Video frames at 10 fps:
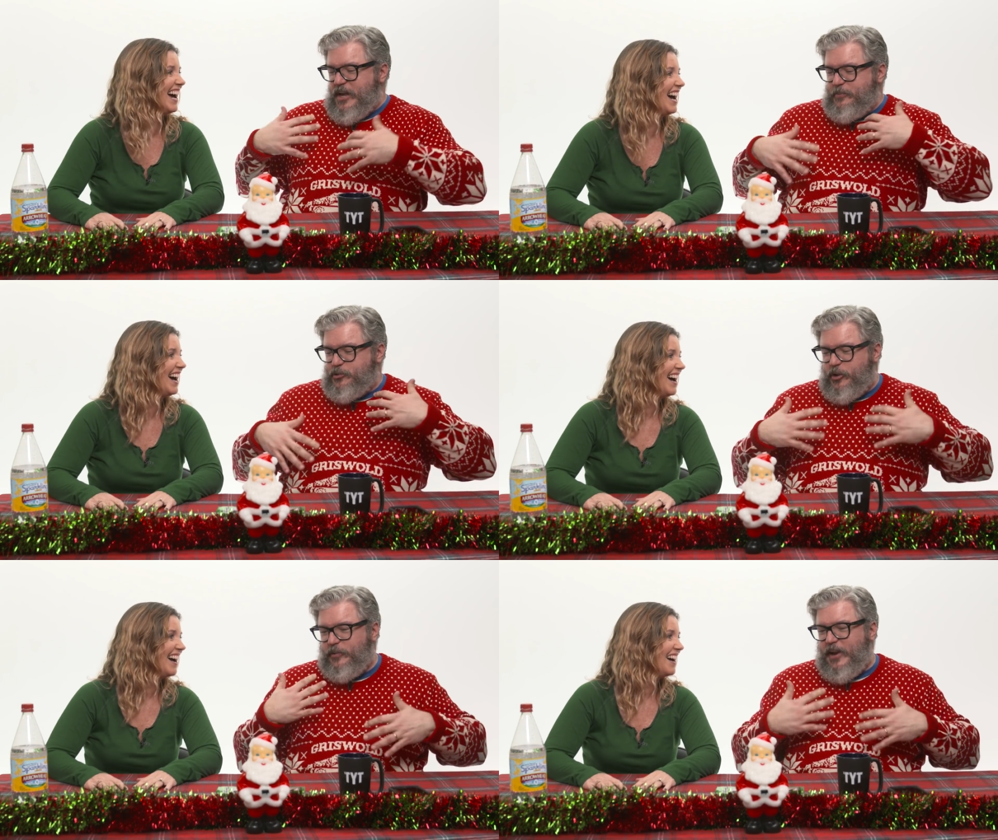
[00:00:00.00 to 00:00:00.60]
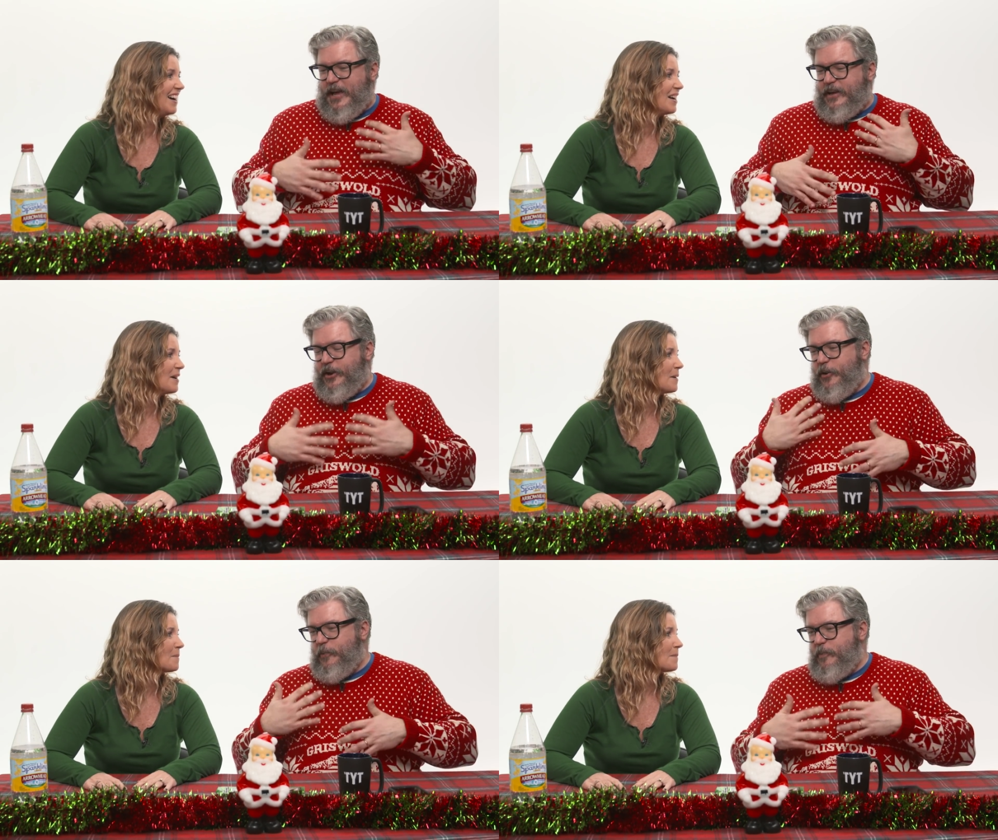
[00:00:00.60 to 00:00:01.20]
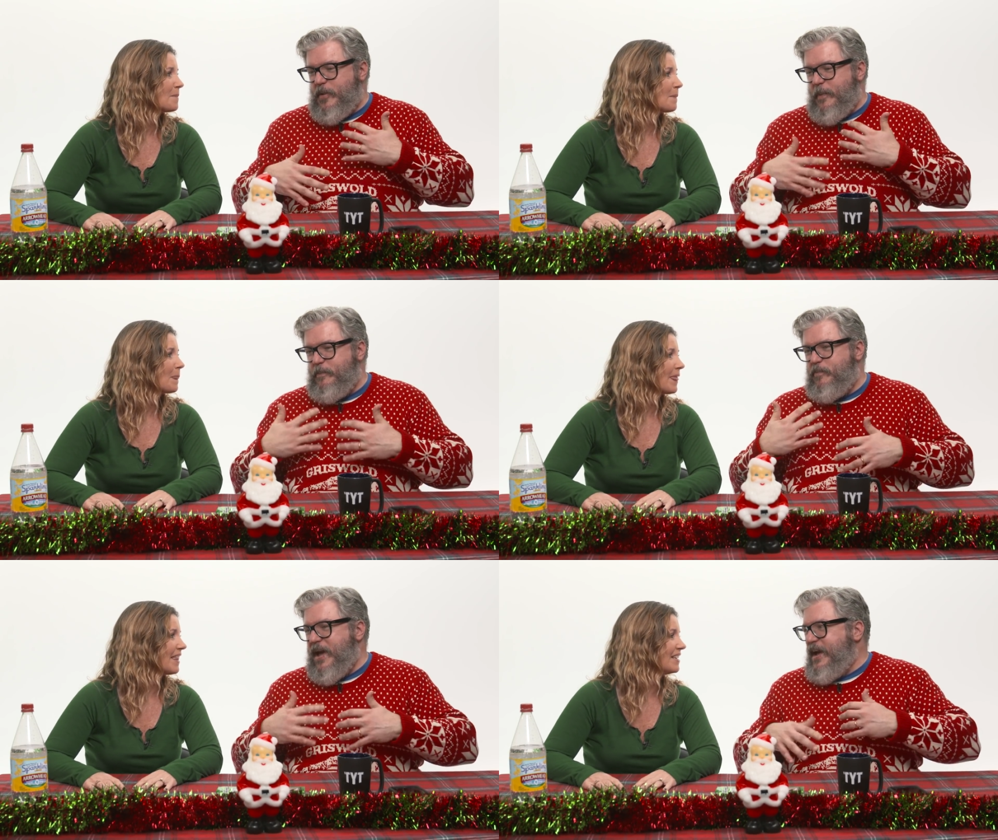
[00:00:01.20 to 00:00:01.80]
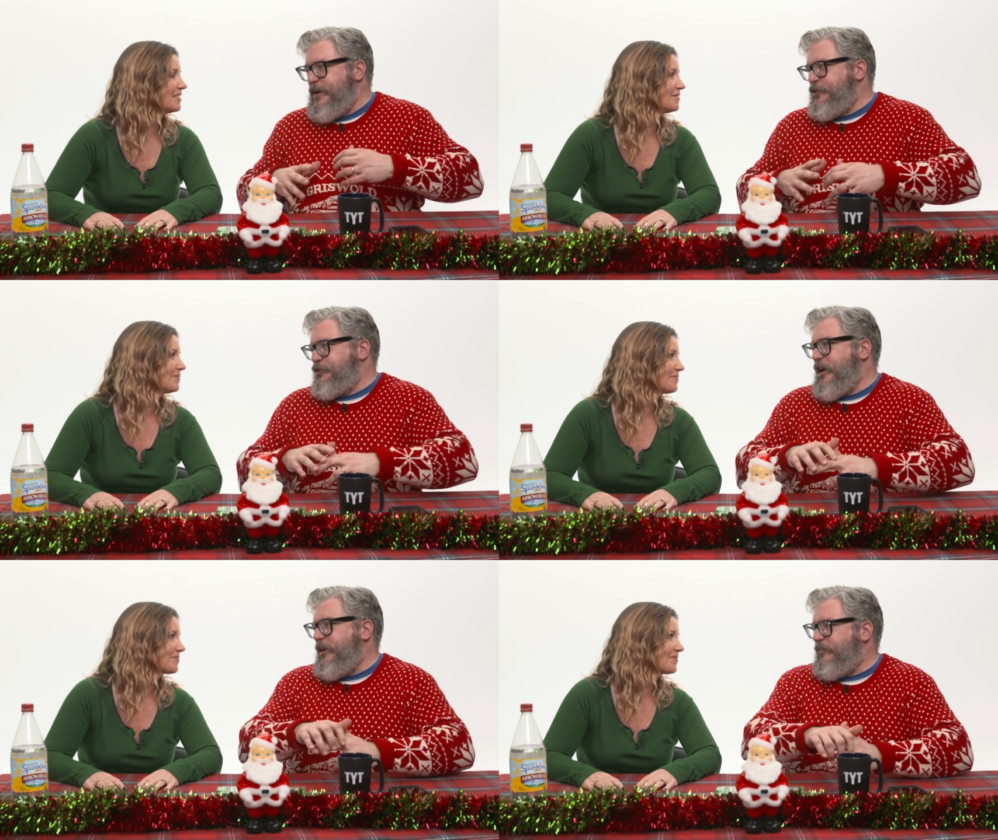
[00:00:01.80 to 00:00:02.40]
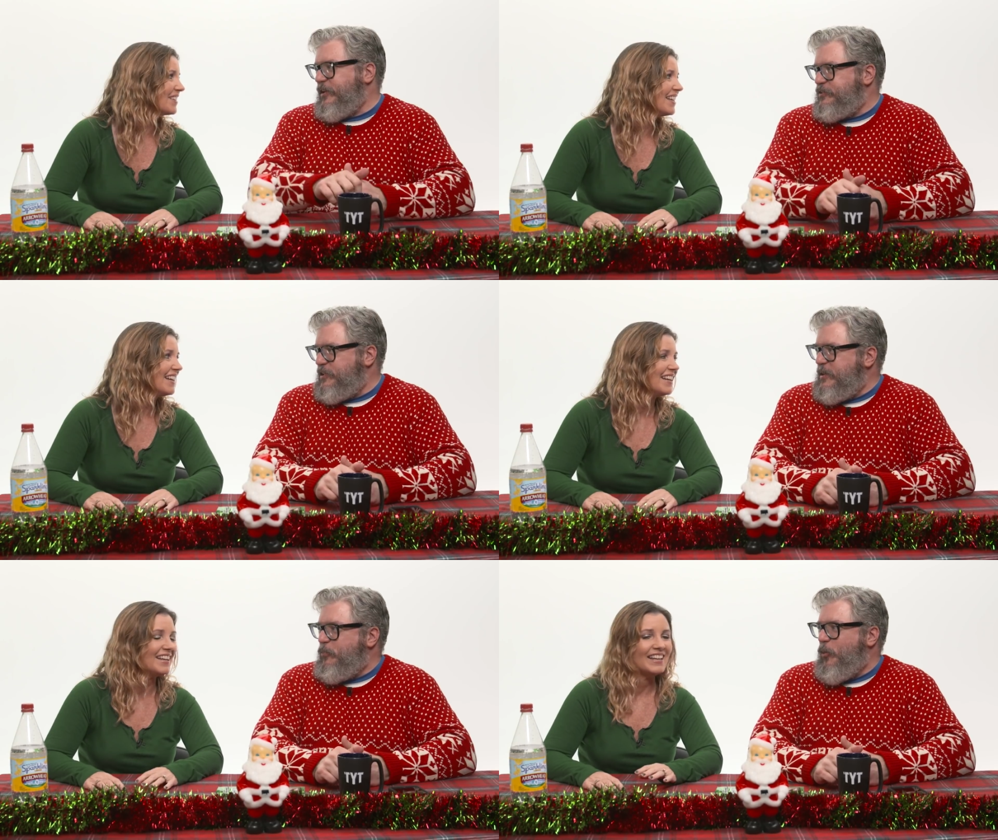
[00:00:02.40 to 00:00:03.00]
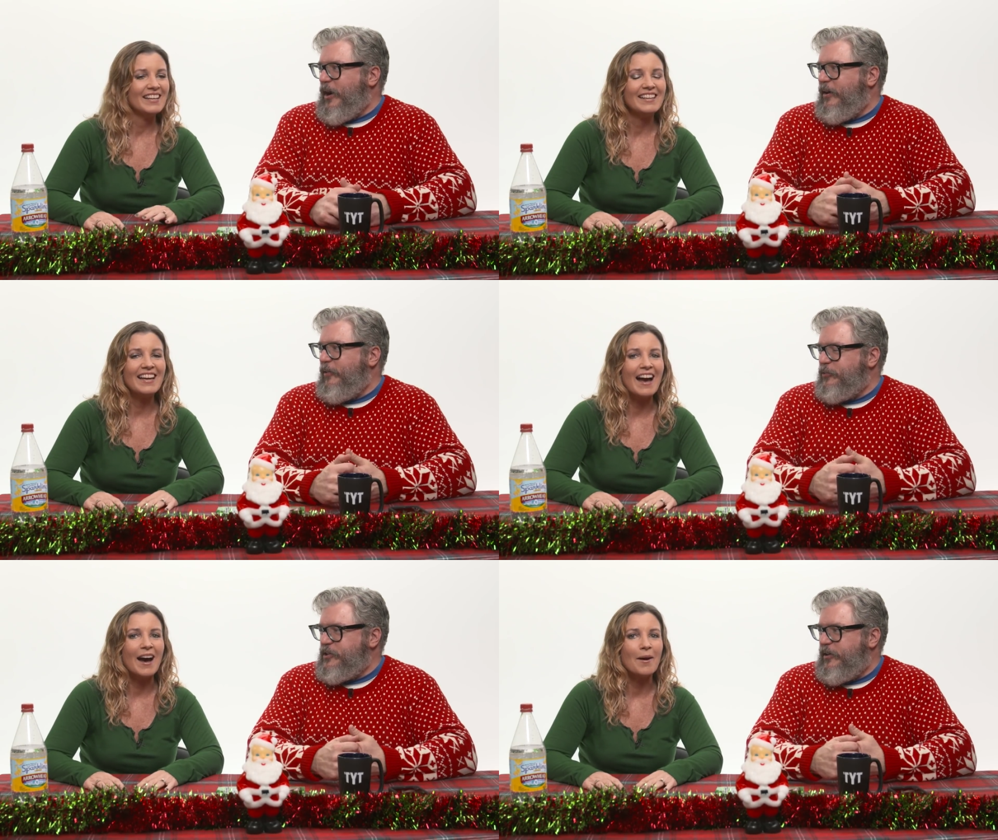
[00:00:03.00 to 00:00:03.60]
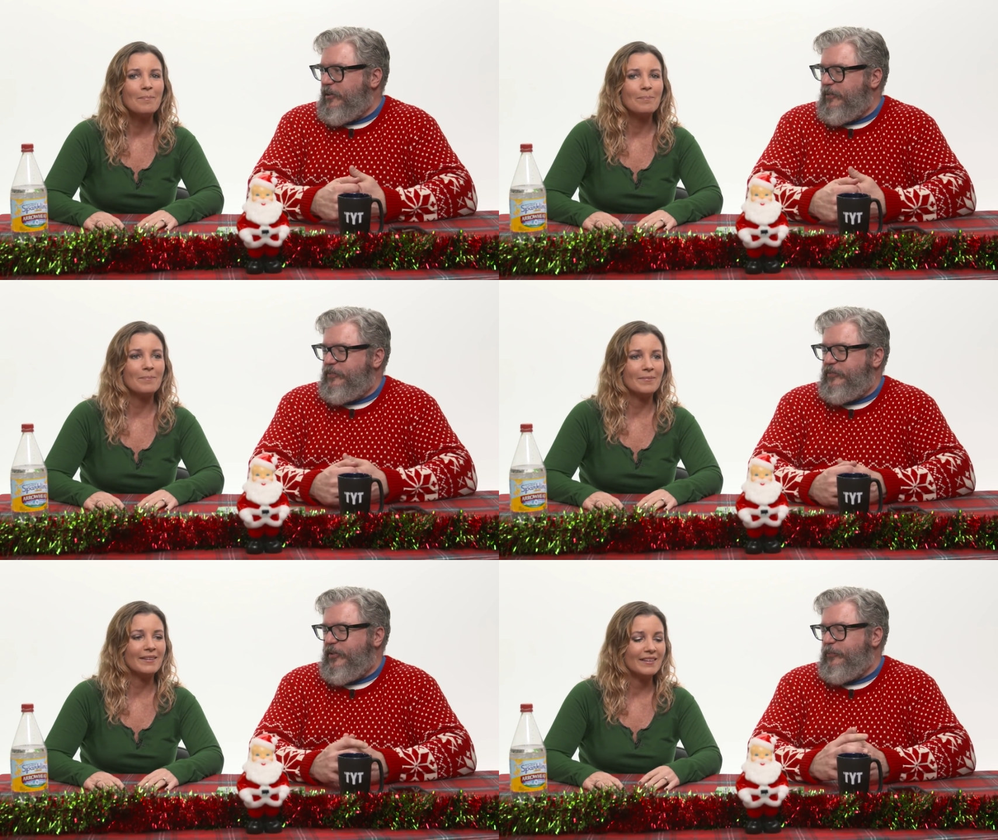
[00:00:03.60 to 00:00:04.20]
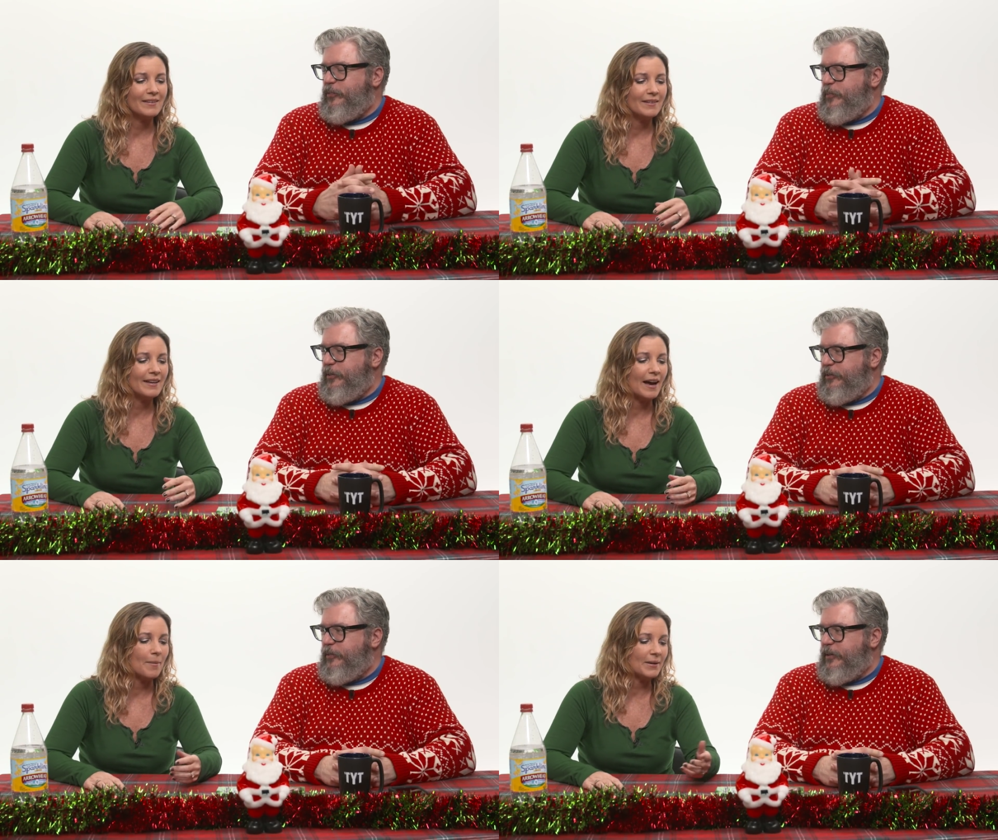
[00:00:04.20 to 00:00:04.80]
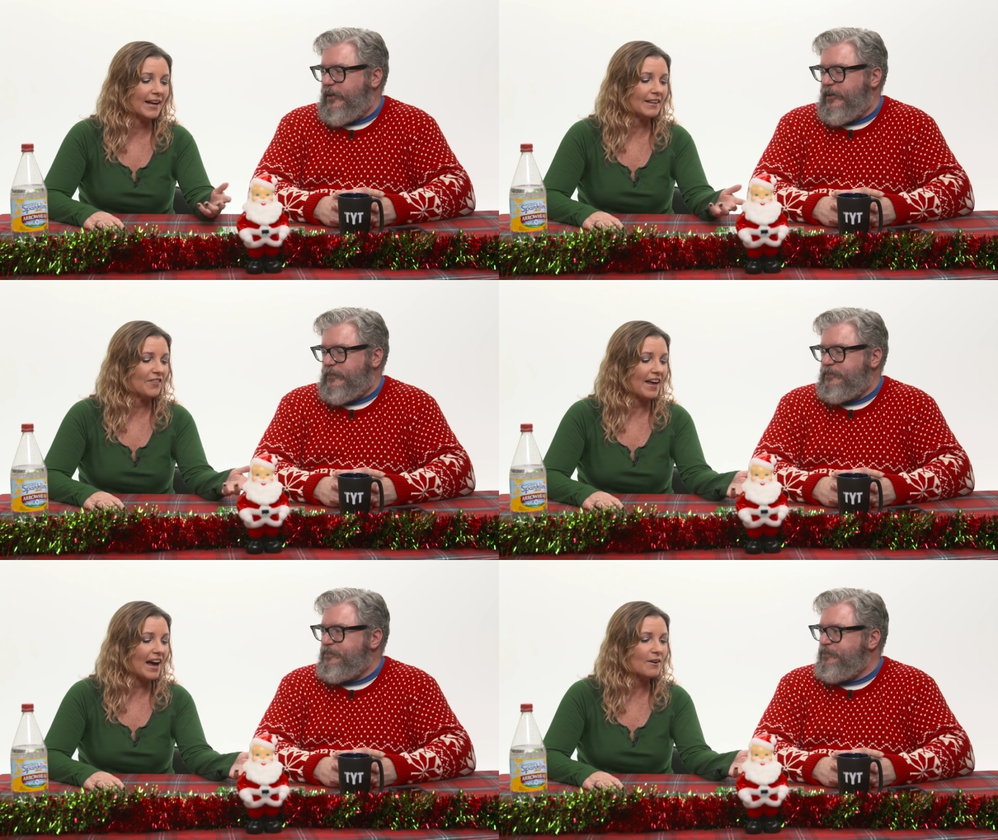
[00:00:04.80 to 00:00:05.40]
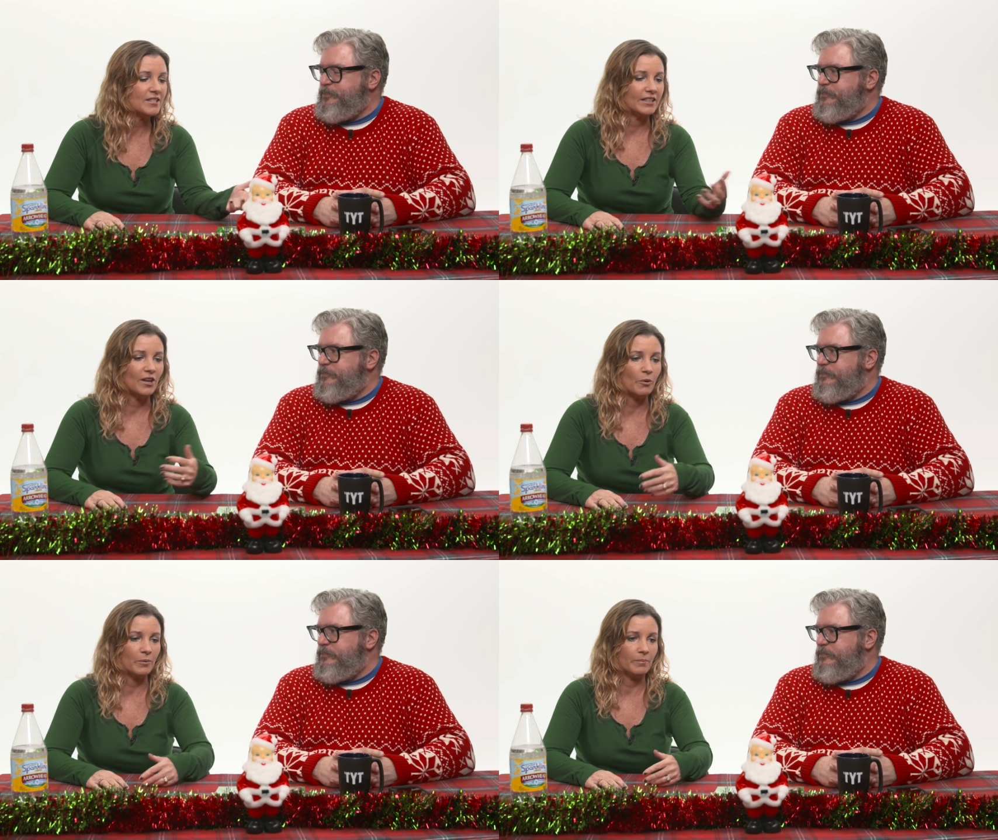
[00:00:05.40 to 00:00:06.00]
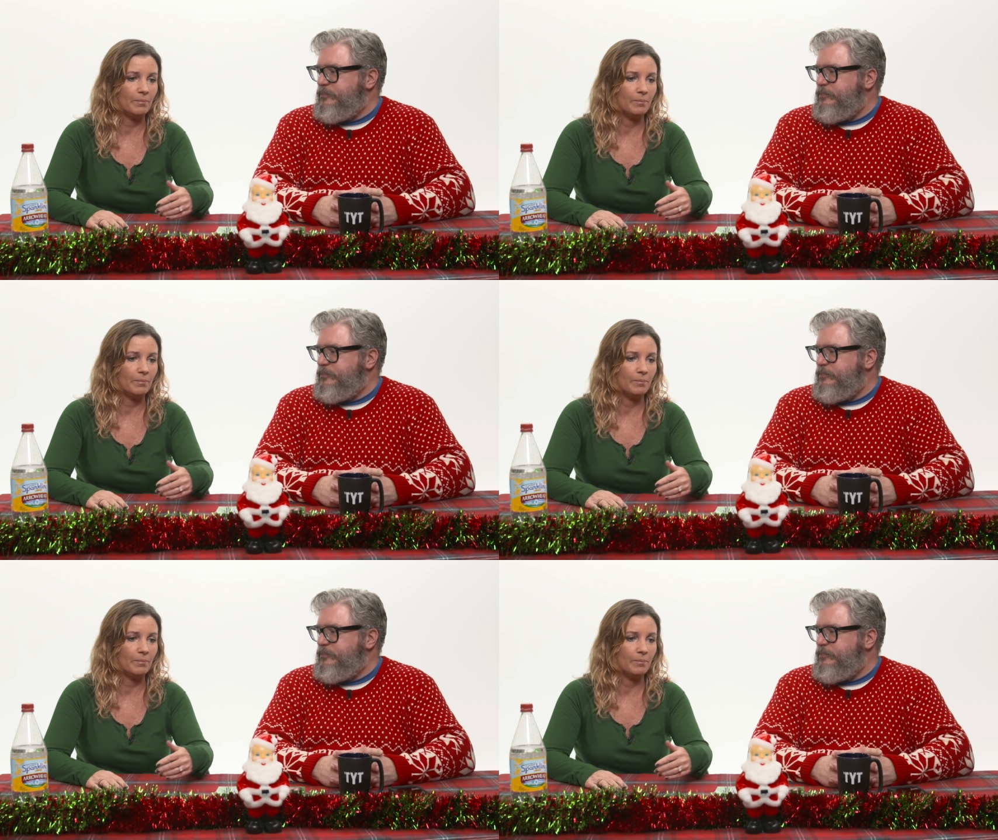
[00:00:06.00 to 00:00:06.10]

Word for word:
Speaker 1: same
Speaker 2: sort of like, you know, beige mm. kind of like sleepwear. Yeah. It, it all felt familiar. Yeah, but again,
Speaker 1: like the house, you know, when